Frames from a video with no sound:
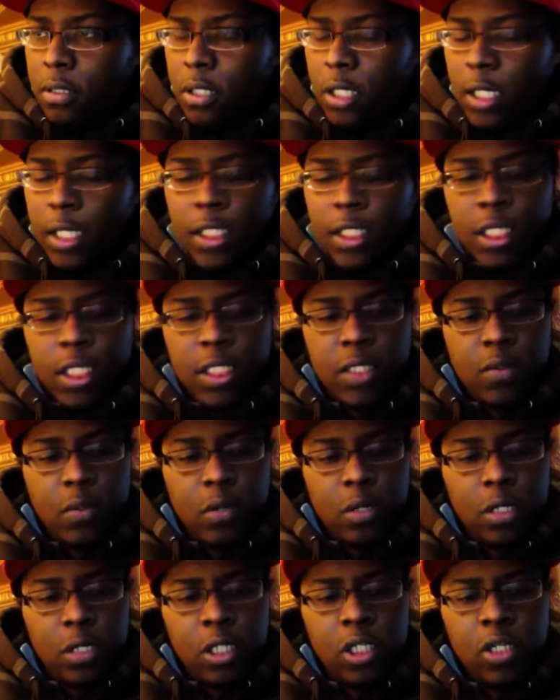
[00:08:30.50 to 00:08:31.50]
And she's
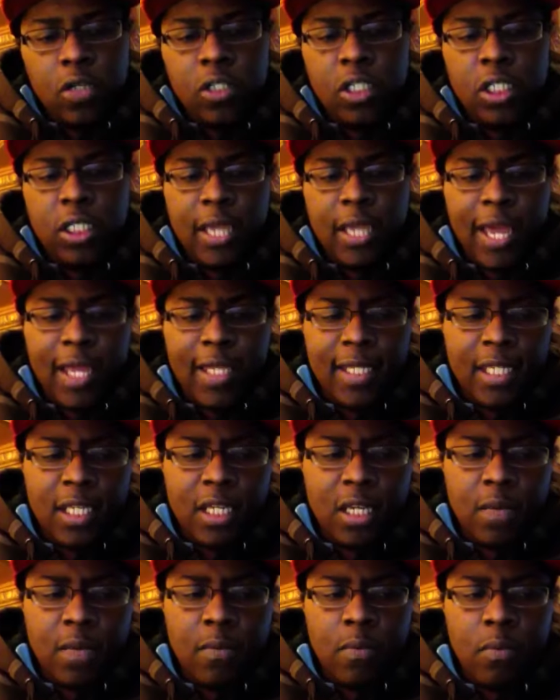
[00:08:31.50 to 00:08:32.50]
going, you know, she's asking
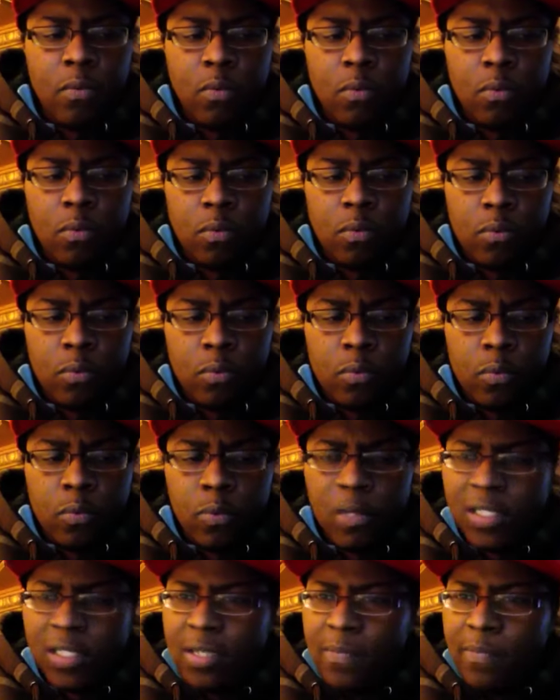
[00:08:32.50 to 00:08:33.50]
him
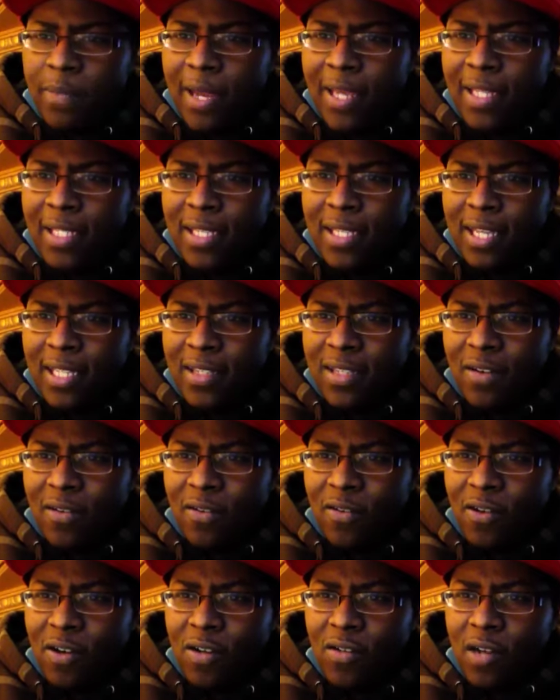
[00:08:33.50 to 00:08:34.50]
what's the best external
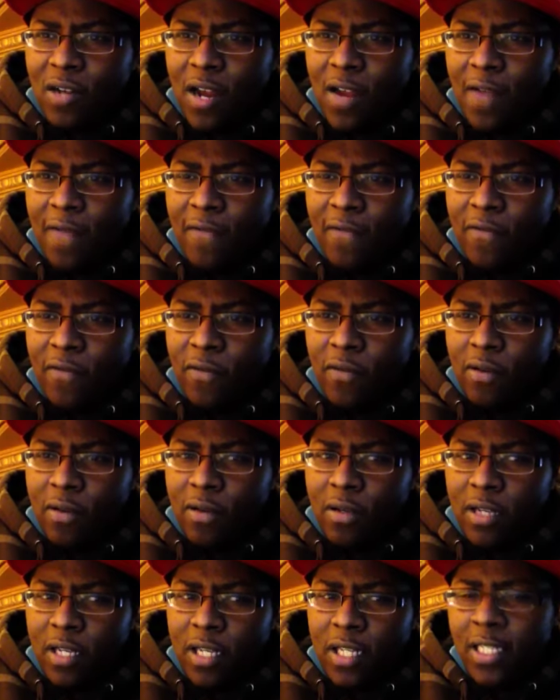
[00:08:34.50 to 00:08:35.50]
hard drive for,
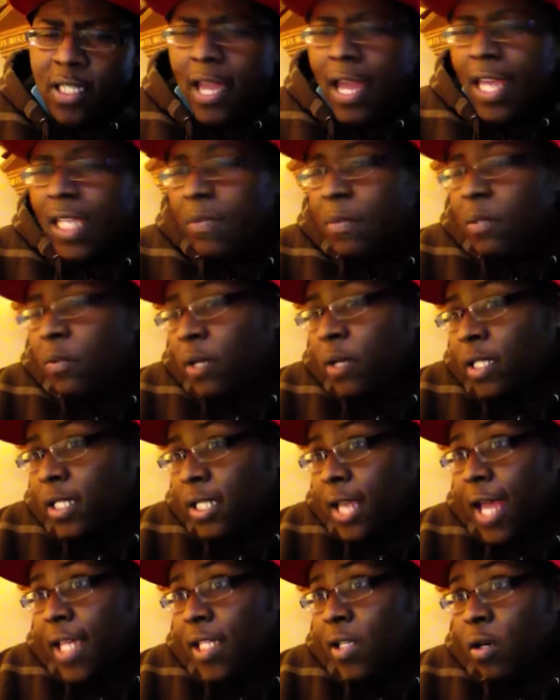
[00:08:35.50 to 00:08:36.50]
and he's asking me what
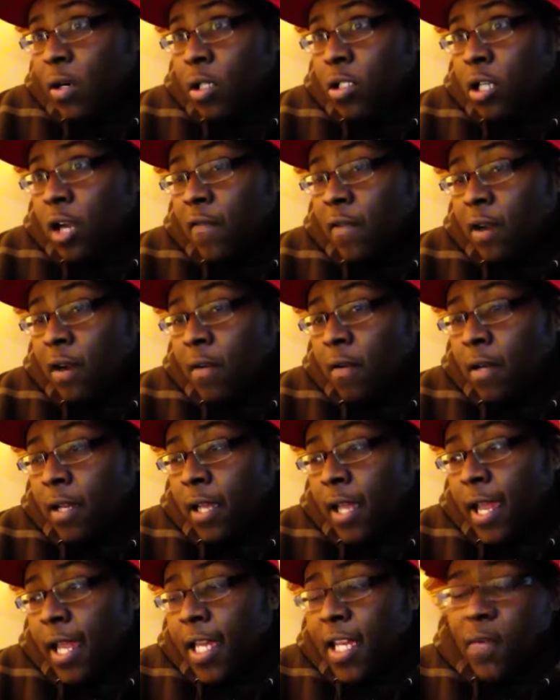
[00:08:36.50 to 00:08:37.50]
size hard drive I already
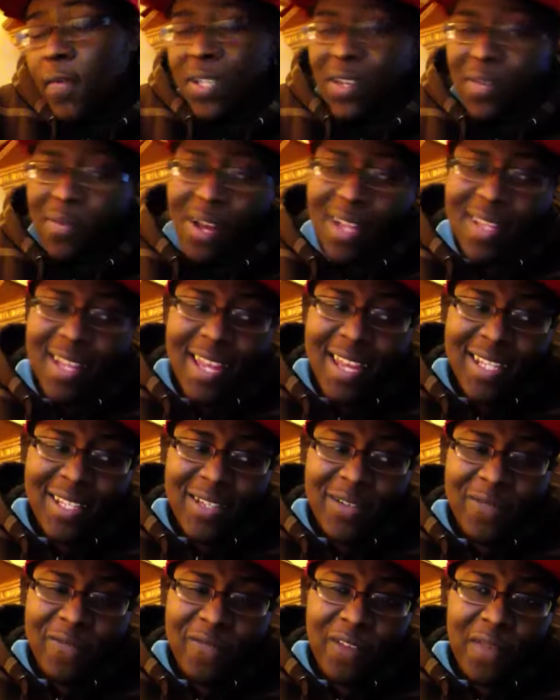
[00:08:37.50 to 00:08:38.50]
had. And he was like, well, I think
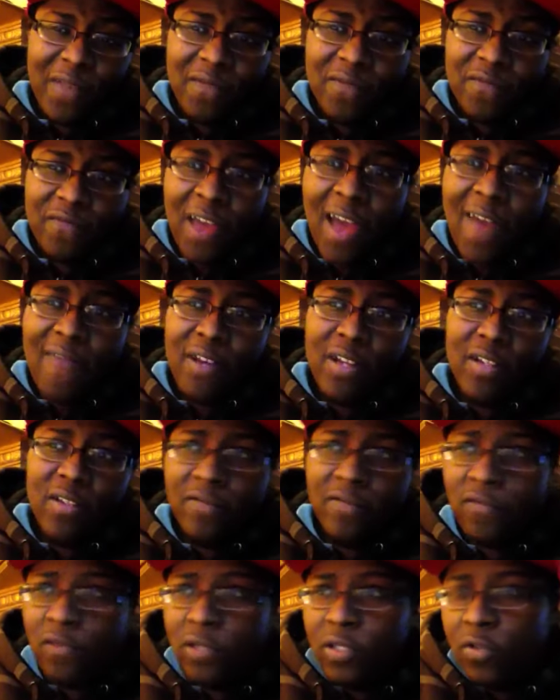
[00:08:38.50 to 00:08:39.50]
250,
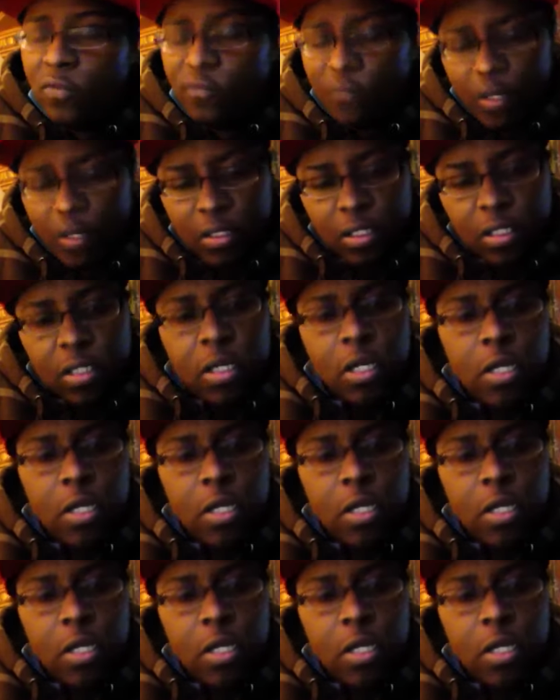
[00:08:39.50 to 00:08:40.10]
500 for 250.